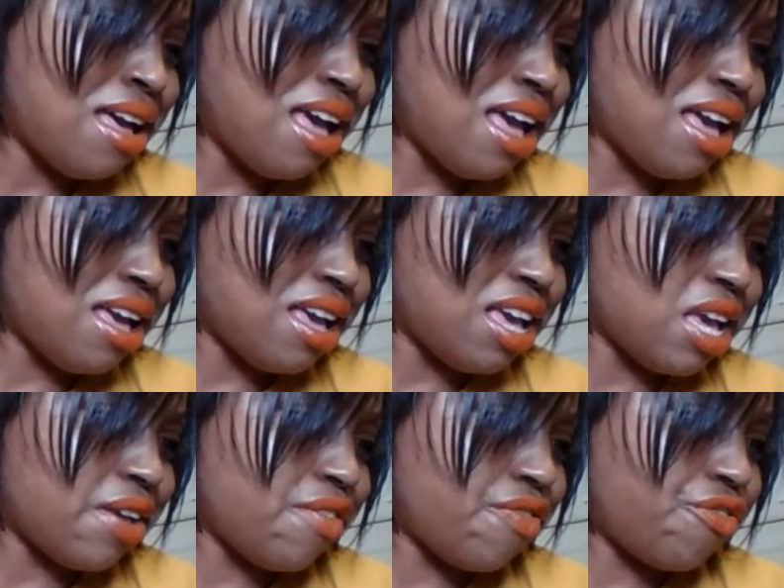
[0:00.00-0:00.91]

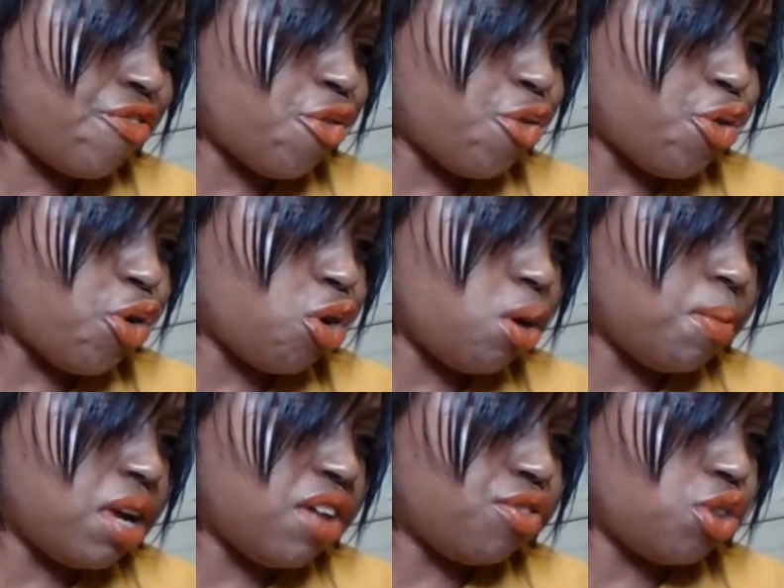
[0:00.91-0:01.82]
a
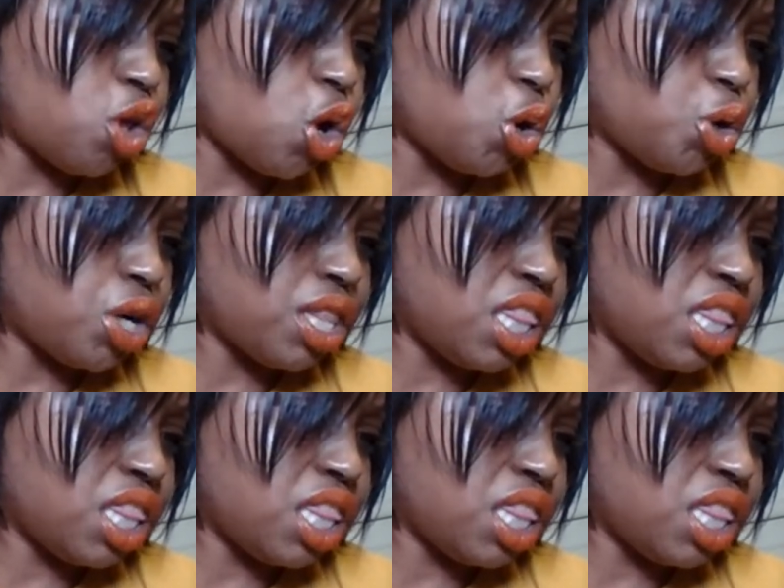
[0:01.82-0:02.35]
form of lower